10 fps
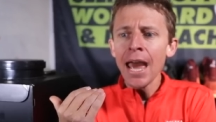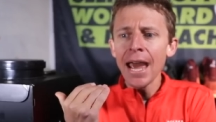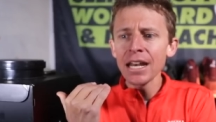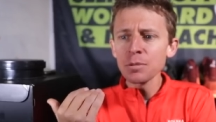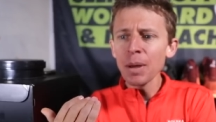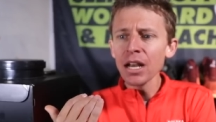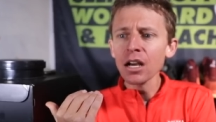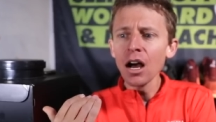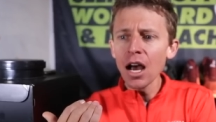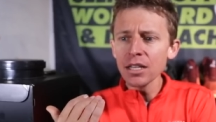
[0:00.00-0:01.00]
and has been a
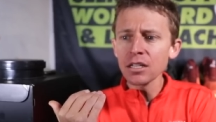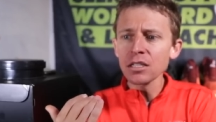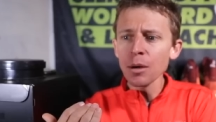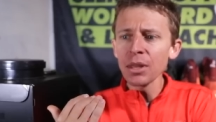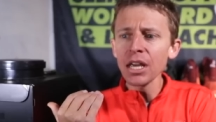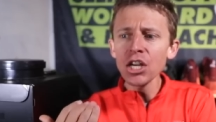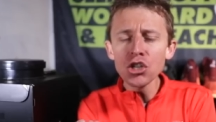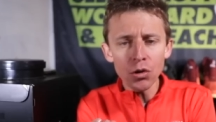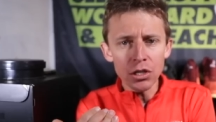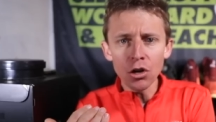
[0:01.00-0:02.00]
cause to some of the
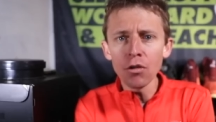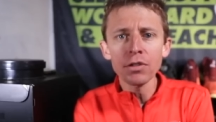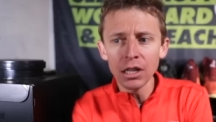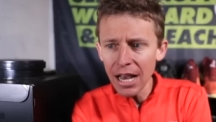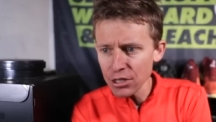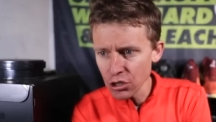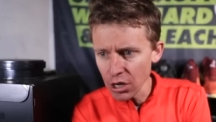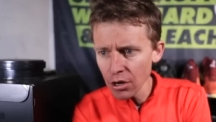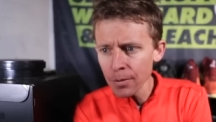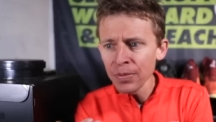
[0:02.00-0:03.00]
injuries over the last
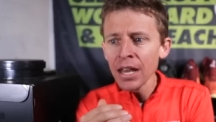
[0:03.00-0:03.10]
year.